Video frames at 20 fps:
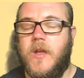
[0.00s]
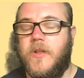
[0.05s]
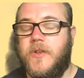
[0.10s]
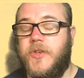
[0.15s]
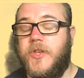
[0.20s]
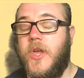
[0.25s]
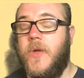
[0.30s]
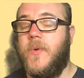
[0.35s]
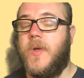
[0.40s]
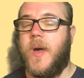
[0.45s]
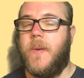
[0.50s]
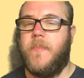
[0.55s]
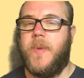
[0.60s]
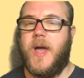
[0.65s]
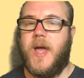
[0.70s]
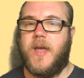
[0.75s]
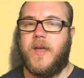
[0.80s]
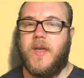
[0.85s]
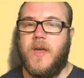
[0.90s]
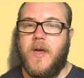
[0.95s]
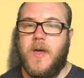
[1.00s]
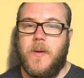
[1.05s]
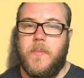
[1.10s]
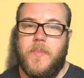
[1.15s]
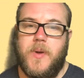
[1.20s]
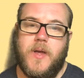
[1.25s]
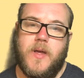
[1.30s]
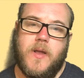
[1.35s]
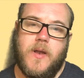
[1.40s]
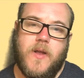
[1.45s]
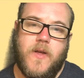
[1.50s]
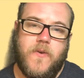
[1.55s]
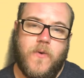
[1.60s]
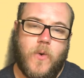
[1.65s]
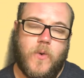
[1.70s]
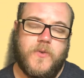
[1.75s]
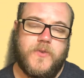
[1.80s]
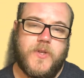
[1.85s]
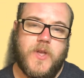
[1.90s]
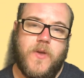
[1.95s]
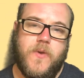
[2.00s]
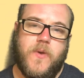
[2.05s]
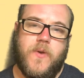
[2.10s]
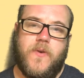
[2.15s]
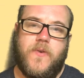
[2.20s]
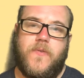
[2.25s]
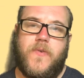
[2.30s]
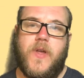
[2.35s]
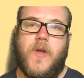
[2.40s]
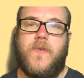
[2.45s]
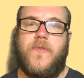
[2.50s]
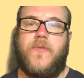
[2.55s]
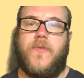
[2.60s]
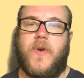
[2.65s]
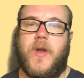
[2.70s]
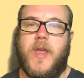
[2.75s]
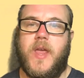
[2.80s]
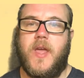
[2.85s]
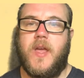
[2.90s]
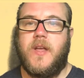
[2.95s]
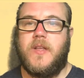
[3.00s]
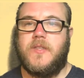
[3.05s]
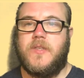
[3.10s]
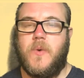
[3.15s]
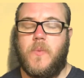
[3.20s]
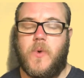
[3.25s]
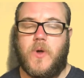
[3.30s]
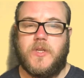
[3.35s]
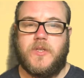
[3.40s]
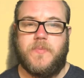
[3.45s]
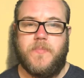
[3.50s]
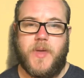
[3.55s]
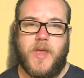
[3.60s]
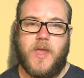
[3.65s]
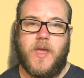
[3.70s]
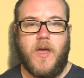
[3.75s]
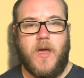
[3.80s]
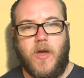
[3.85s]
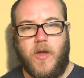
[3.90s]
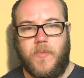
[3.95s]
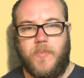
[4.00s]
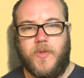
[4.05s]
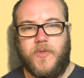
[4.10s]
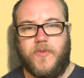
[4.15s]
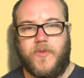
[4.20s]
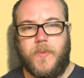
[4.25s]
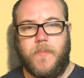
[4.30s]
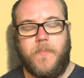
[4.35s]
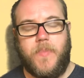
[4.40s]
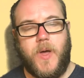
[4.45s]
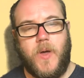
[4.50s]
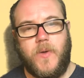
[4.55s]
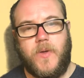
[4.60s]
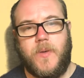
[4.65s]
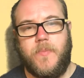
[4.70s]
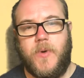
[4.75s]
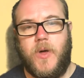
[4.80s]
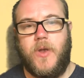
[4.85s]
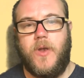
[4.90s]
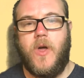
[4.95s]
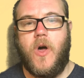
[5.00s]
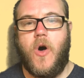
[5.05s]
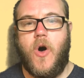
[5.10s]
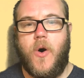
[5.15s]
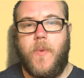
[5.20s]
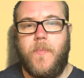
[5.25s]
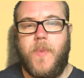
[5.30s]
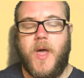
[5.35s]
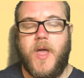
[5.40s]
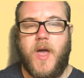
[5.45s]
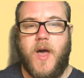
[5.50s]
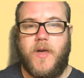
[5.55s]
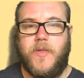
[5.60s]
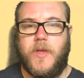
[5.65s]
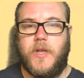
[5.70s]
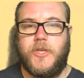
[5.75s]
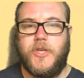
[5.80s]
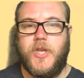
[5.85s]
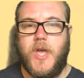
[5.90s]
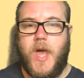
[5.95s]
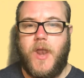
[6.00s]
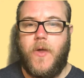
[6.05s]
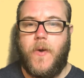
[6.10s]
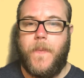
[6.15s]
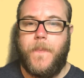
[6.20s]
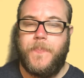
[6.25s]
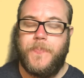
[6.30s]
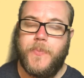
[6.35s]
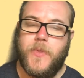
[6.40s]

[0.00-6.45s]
do come back, but also feel free to watch me open some Pokemon on my other channel.